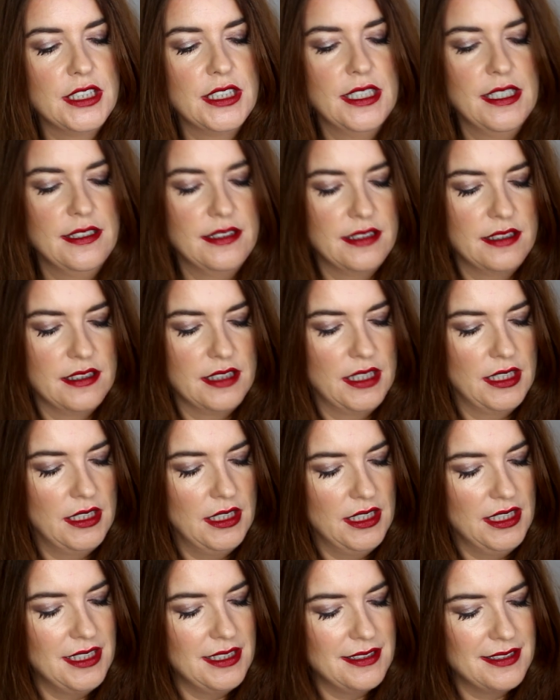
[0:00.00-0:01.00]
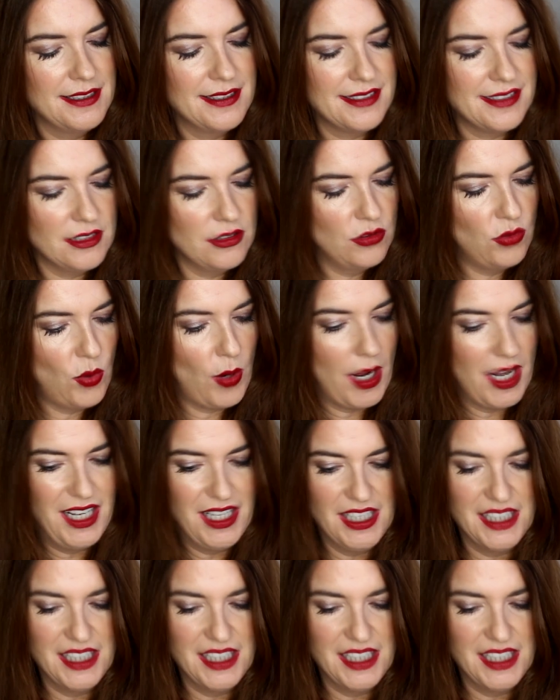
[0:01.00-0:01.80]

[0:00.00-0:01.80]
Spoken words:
it yesterday and it's still